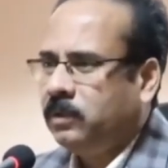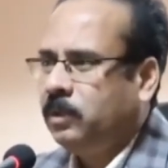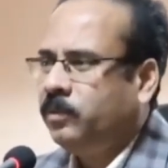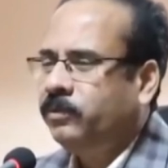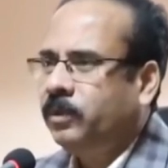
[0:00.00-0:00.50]

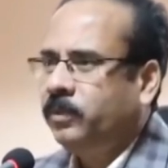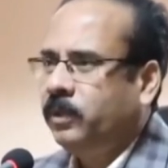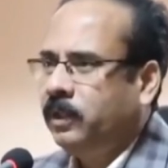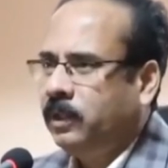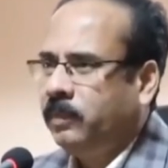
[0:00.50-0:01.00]
some of the
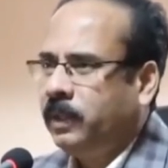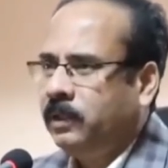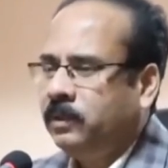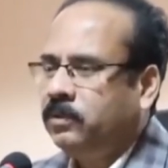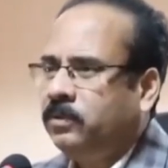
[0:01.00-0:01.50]
political
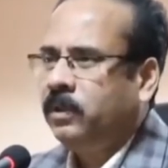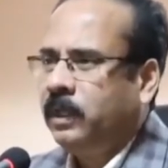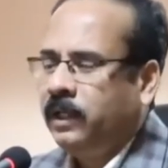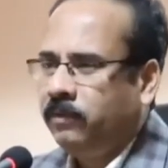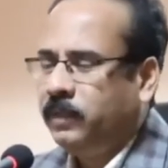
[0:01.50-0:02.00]
parties do not
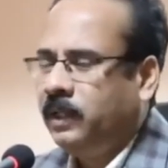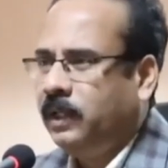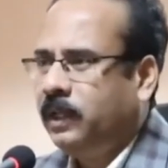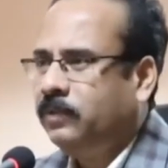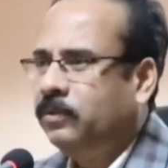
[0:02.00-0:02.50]
have
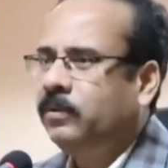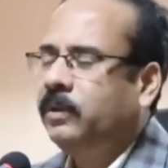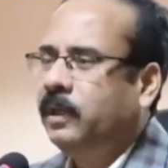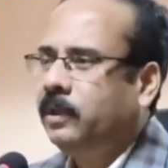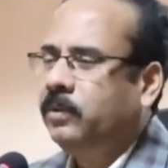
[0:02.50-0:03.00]
BLAs. So
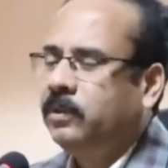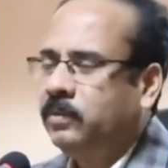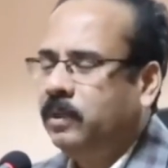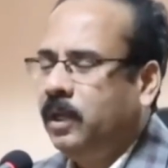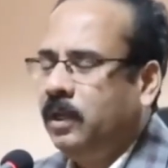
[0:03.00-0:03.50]
we request
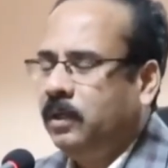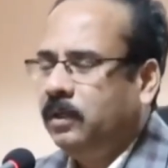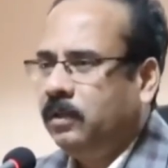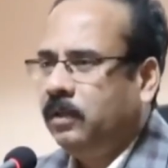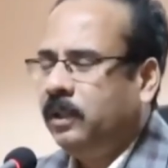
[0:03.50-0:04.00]

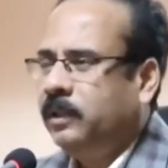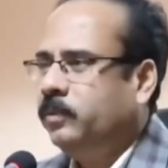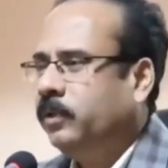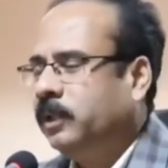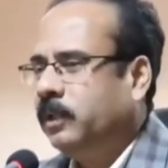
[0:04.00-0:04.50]
all the
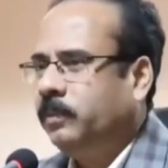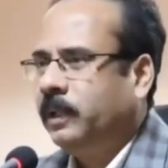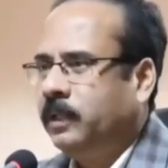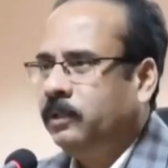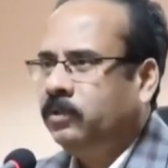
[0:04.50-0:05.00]
political
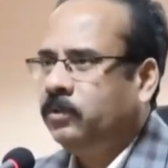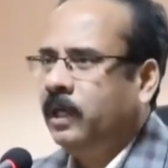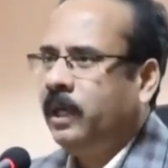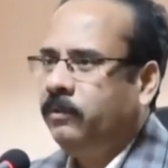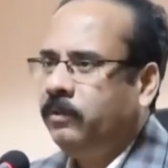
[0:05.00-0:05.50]
parties to
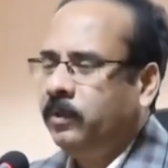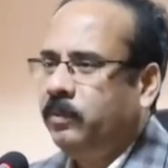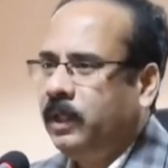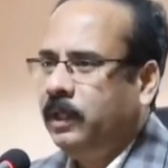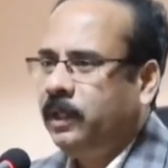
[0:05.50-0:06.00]
have your
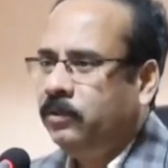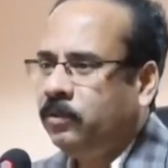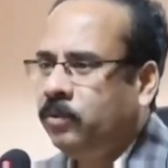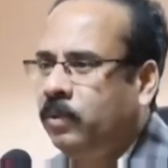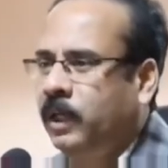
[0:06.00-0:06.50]
BLAs
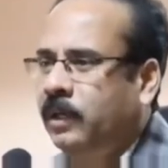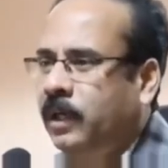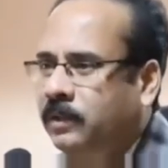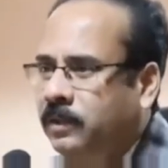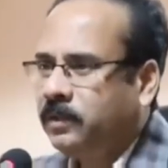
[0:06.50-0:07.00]
who can
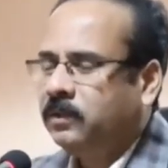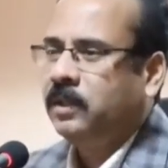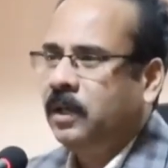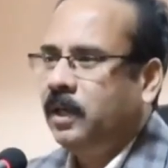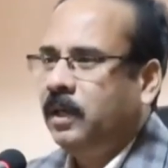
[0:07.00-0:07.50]
assist
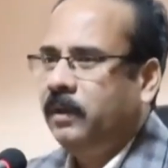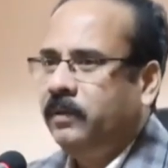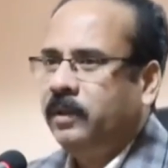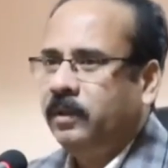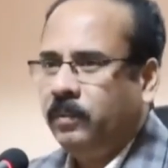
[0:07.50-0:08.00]

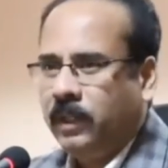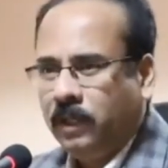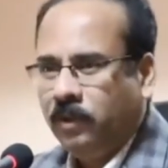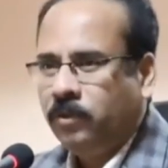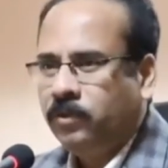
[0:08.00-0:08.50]
our
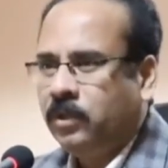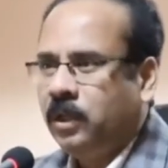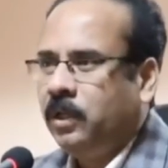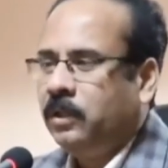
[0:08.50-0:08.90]
BLOs